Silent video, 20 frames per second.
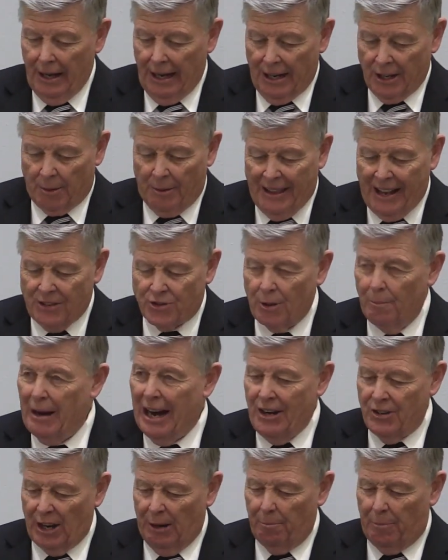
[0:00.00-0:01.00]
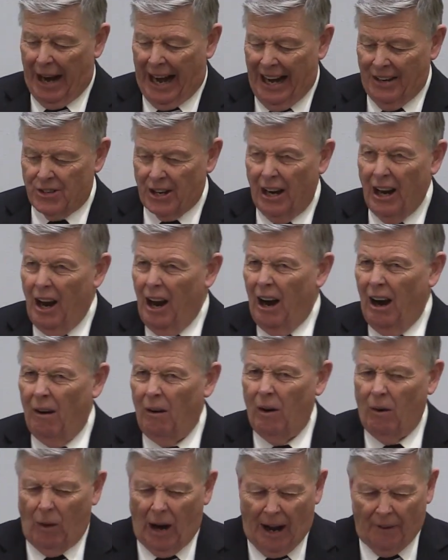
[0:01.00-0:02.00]
To me, that's an amazing passage.
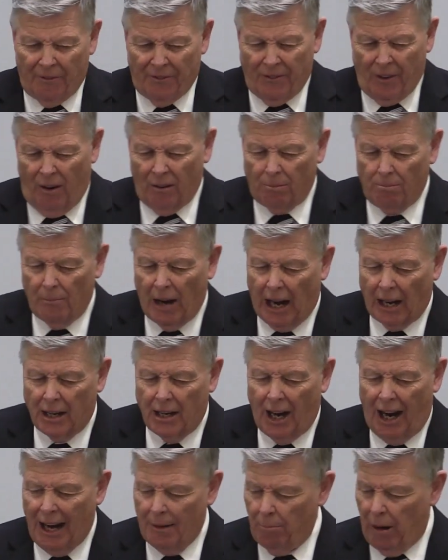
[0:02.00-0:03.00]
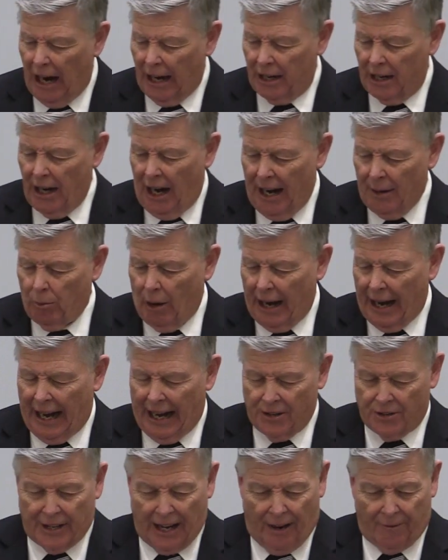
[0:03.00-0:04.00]
Oh, I thought, my God, my God, why
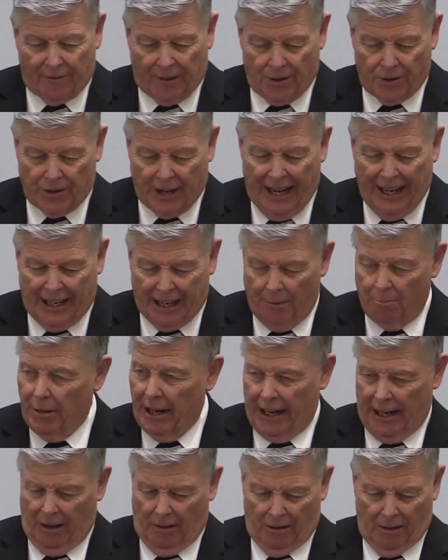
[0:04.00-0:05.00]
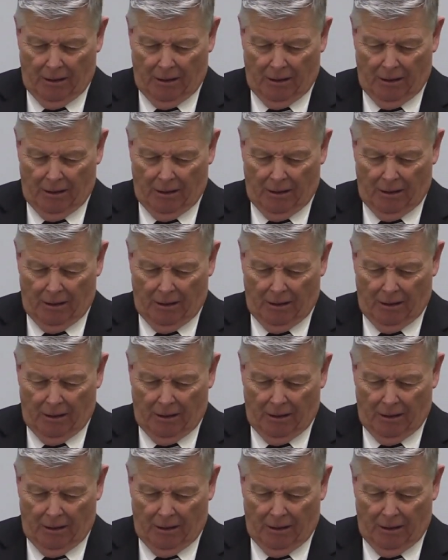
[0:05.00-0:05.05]
hast thou forsaken me?